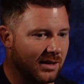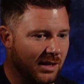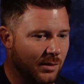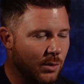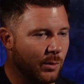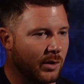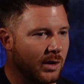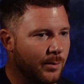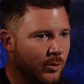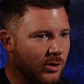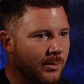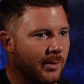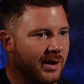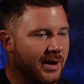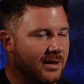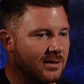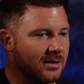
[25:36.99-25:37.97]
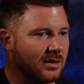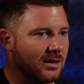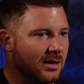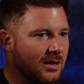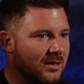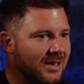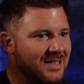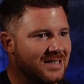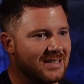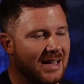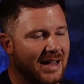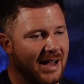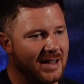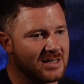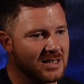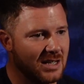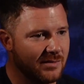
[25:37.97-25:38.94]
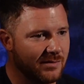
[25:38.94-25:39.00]
Like, we want to put the money into increasing the
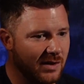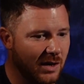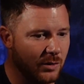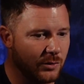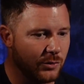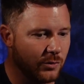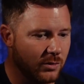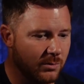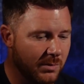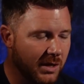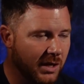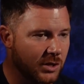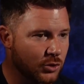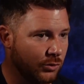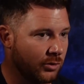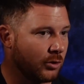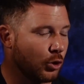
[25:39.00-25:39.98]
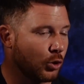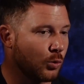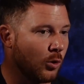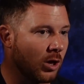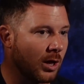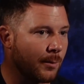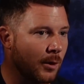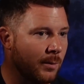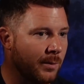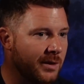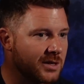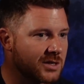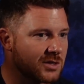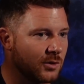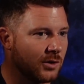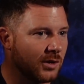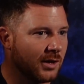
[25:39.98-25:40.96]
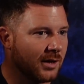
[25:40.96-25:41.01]
asset value and making sure they're good quality properties.
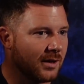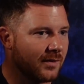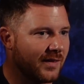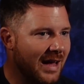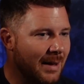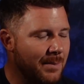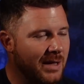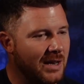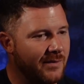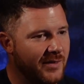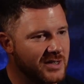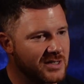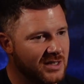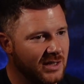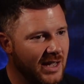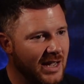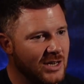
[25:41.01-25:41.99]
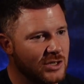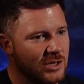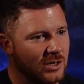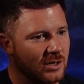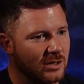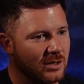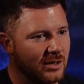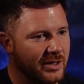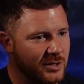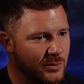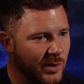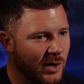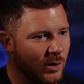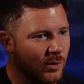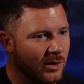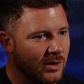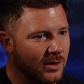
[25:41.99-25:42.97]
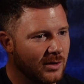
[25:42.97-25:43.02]
So that benefits the agent as well.